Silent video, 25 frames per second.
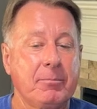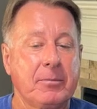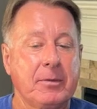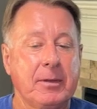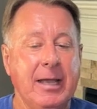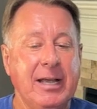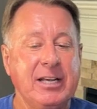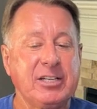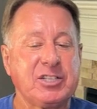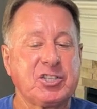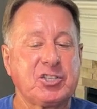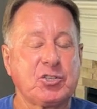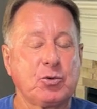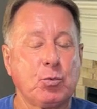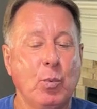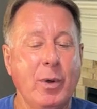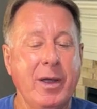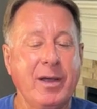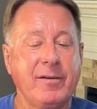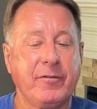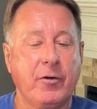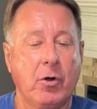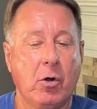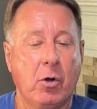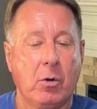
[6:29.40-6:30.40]
a
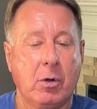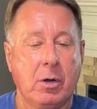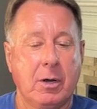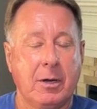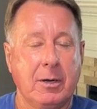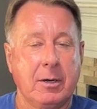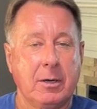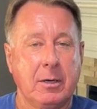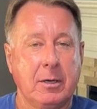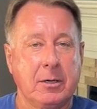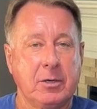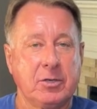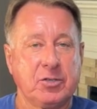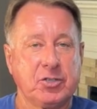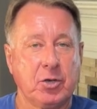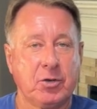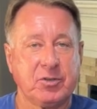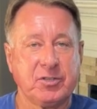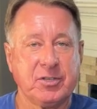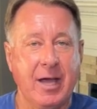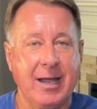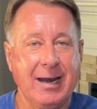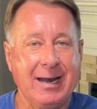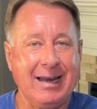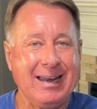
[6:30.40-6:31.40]
swivel, so there's
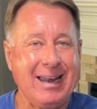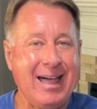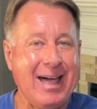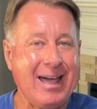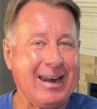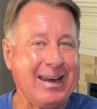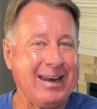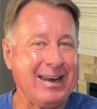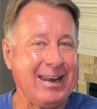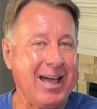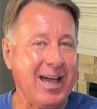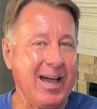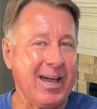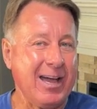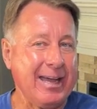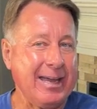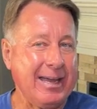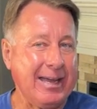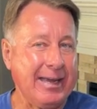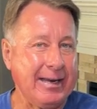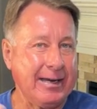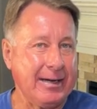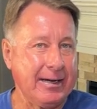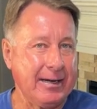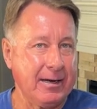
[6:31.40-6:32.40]
not a lot of
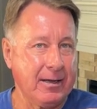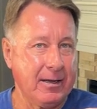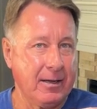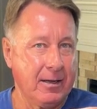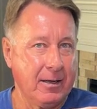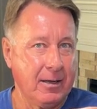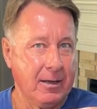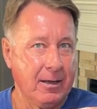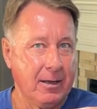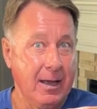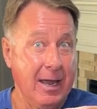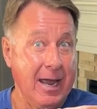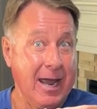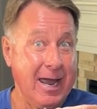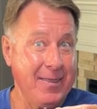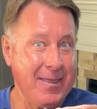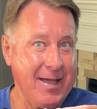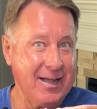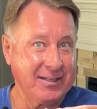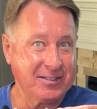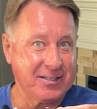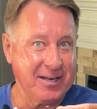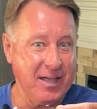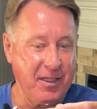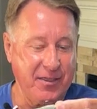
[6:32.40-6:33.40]
line. And
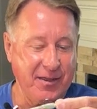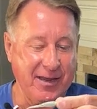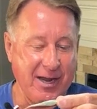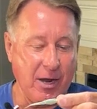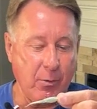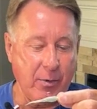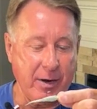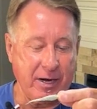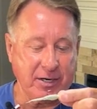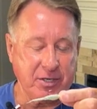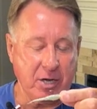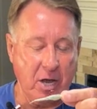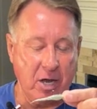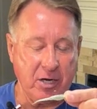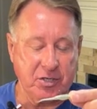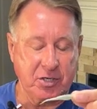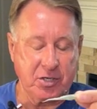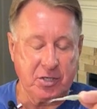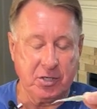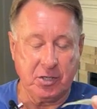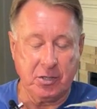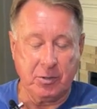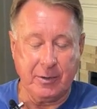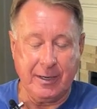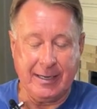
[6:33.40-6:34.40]
that's another thing I want to talk
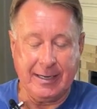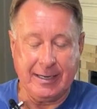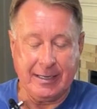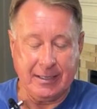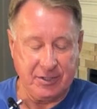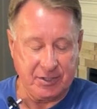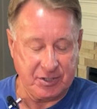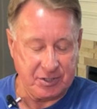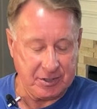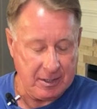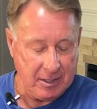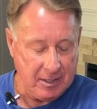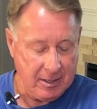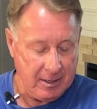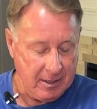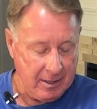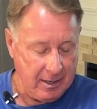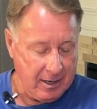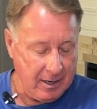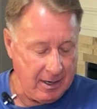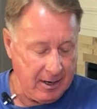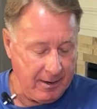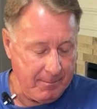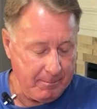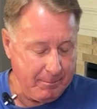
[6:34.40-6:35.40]
to is
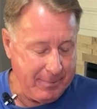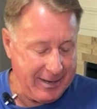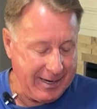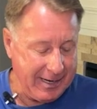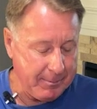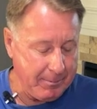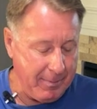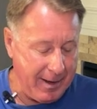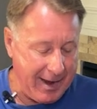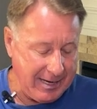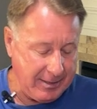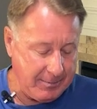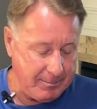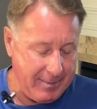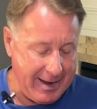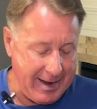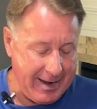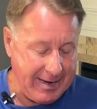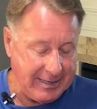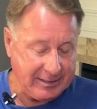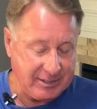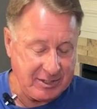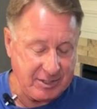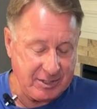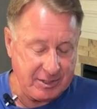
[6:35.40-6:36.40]
Big Bite
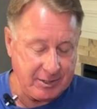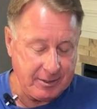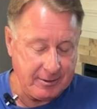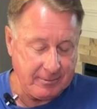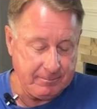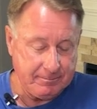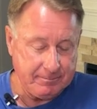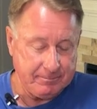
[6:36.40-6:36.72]
Baits